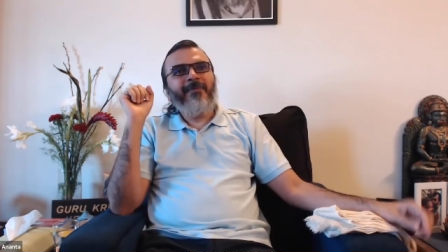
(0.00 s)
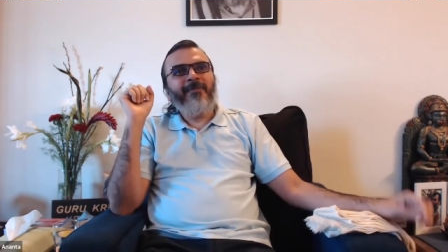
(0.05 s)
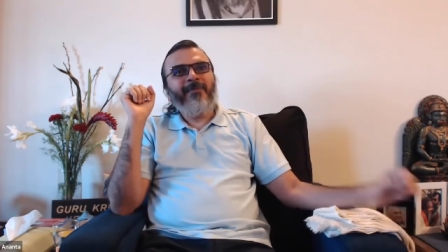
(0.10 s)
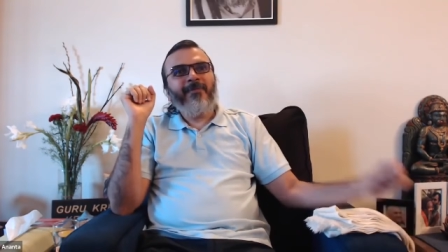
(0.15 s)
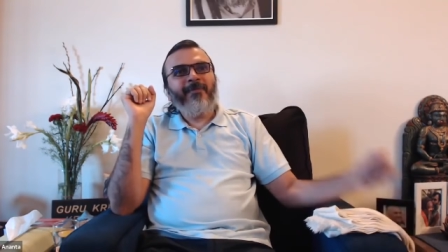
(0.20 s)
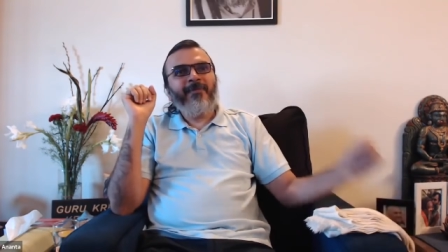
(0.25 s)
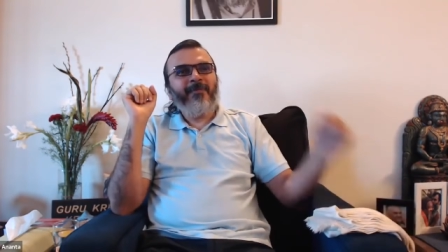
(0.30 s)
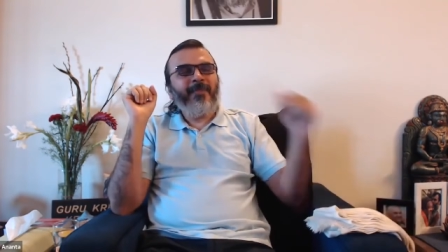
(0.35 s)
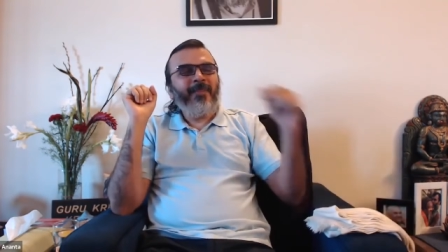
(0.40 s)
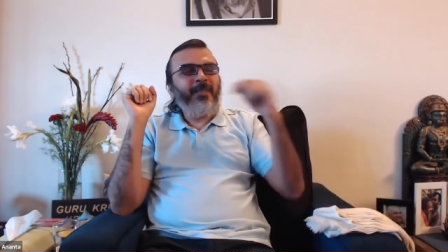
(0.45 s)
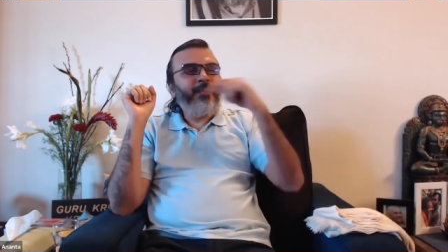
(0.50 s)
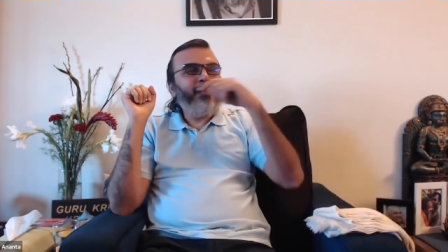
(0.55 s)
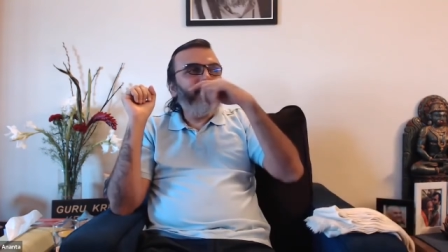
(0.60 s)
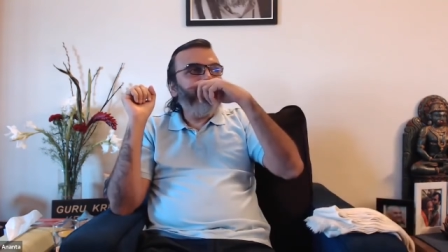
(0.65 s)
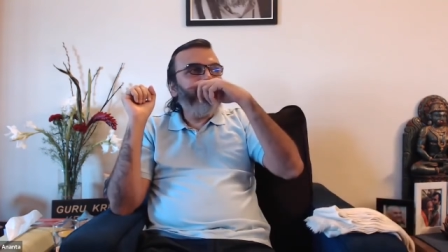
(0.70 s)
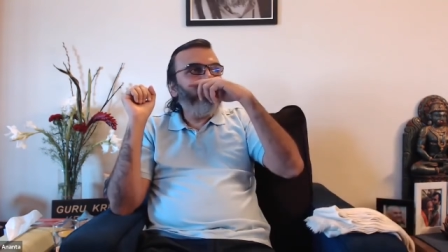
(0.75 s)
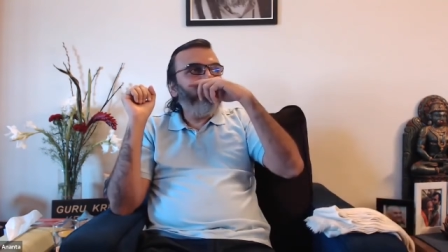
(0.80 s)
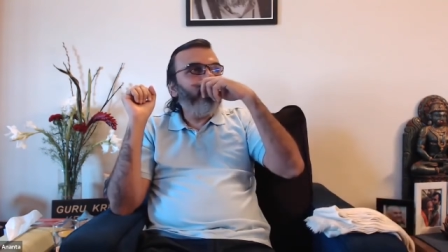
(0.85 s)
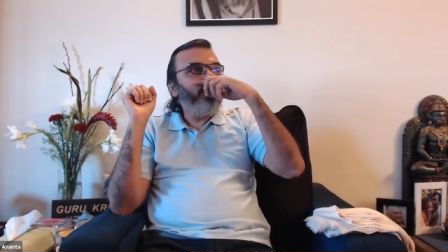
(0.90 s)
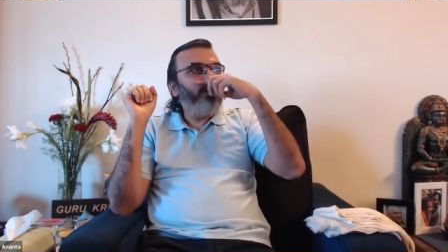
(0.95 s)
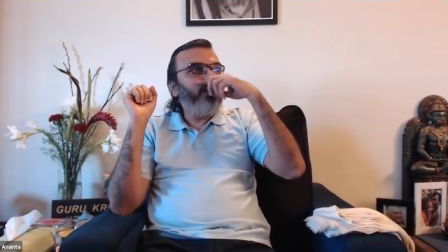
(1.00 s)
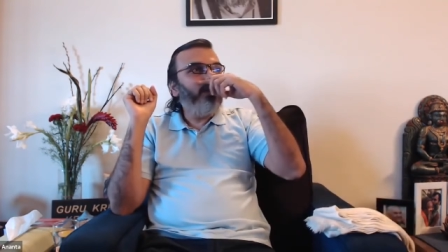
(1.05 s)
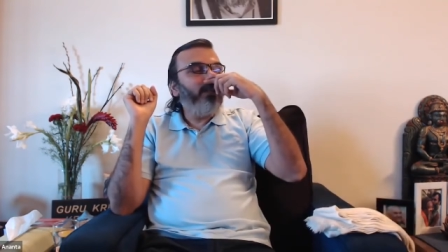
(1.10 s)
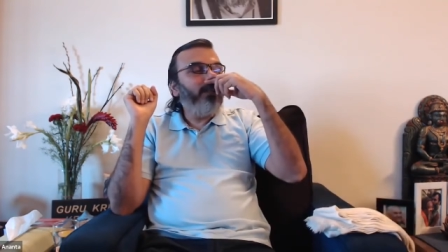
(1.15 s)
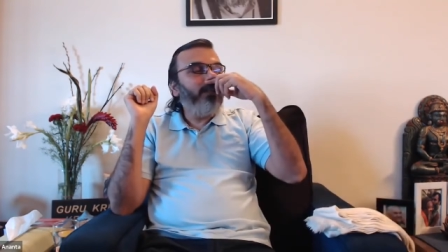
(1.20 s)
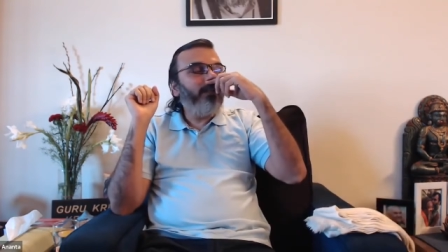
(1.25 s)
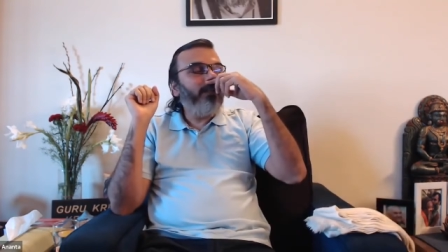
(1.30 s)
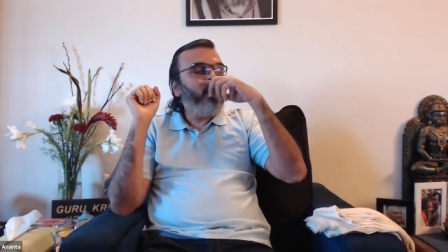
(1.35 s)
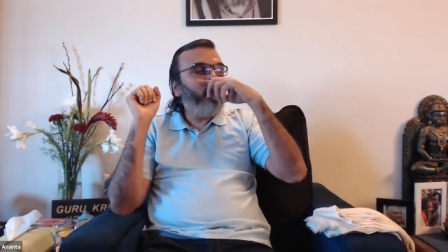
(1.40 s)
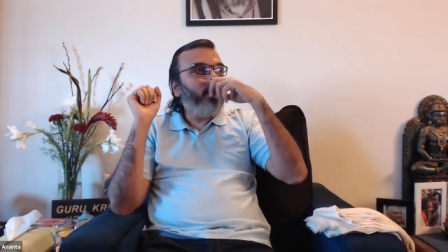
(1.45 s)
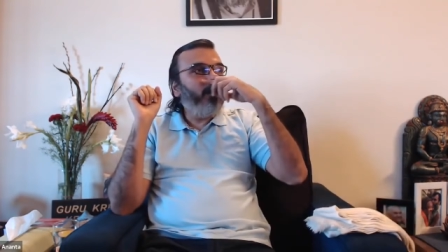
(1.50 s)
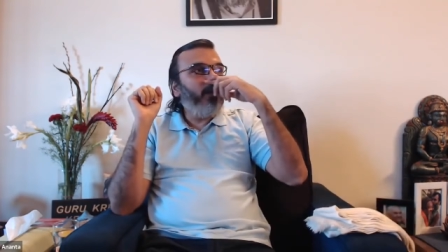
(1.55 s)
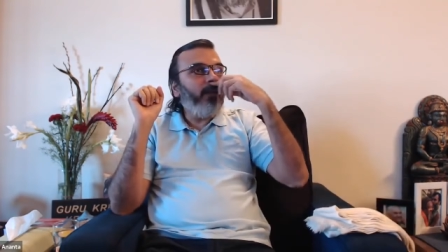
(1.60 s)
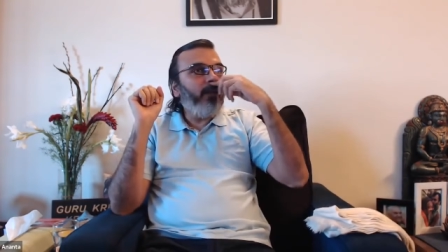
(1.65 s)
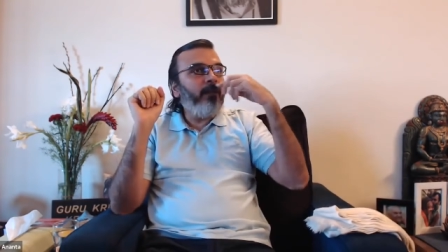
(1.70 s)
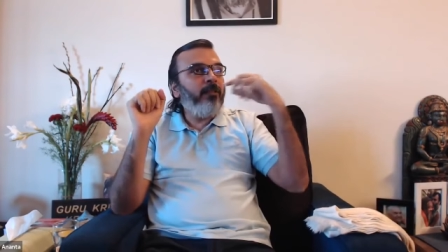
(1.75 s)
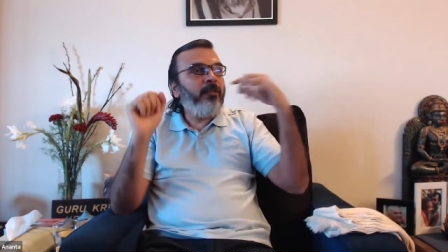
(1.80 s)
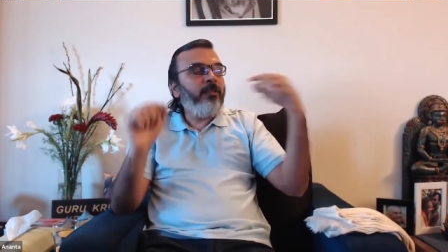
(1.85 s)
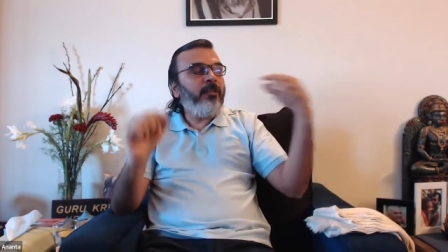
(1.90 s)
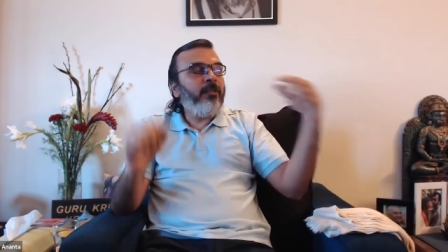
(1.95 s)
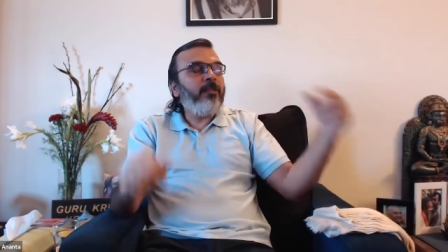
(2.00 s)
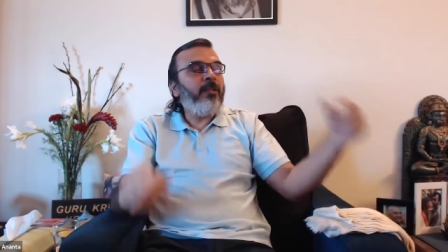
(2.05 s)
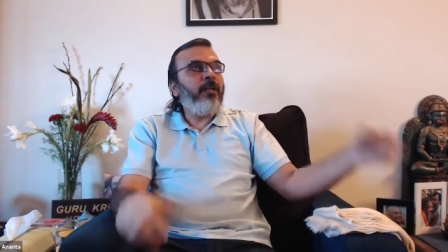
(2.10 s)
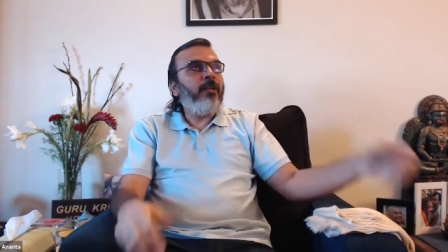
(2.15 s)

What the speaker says: And you see Guruji, does it look like he's just like,